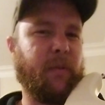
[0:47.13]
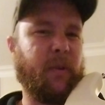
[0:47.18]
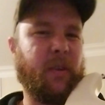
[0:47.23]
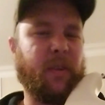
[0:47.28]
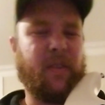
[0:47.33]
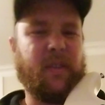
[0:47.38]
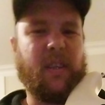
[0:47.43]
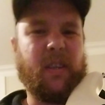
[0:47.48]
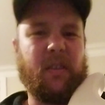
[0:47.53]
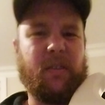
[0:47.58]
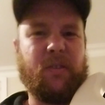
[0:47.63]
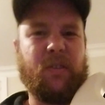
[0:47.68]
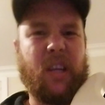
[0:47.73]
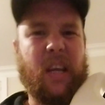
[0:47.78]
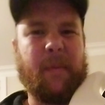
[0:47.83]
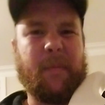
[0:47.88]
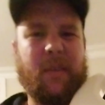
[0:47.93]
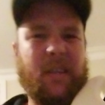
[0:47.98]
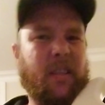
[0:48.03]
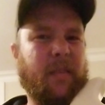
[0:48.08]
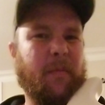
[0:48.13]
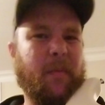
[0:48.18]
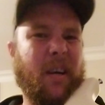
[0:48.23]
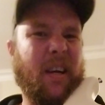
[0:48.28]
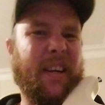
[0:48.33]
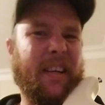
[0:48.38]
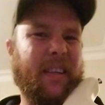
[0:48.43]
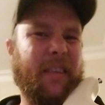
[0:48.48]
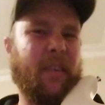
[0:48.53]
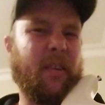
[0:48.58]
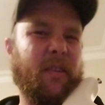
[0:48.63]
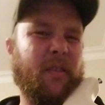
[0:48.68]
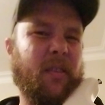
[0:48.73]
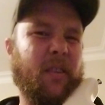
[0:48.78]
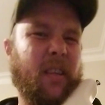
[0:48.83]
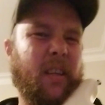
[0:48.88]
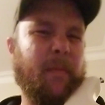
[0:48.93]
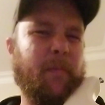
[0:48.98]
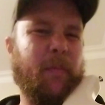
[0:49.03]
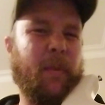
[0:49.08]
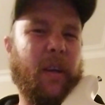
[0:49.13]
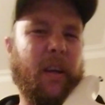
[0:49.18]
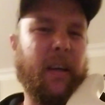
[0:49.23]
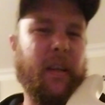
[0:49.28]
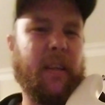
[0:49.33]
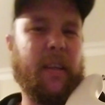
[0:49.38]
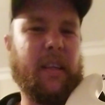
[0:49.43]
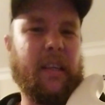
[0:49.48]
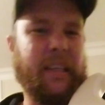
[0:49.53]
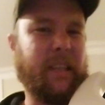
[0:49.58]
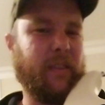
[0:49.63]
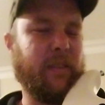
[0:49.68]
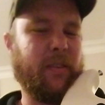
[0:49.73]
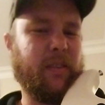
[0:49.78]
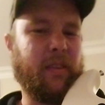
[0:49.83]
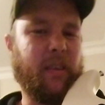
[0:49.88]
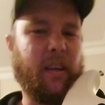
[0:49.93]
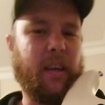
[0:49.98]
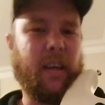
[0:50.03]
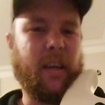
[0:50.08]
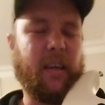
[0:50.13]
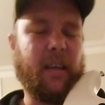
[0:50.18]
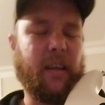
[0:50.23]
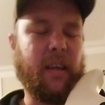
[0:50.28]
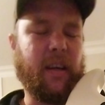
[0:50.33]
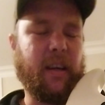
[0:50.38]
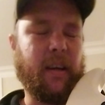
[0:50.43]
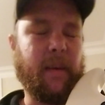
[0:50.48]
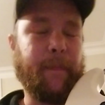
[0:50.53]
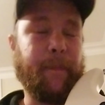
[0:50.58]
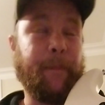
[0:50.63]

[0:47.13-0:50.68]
because they are Japanese market only, but it's a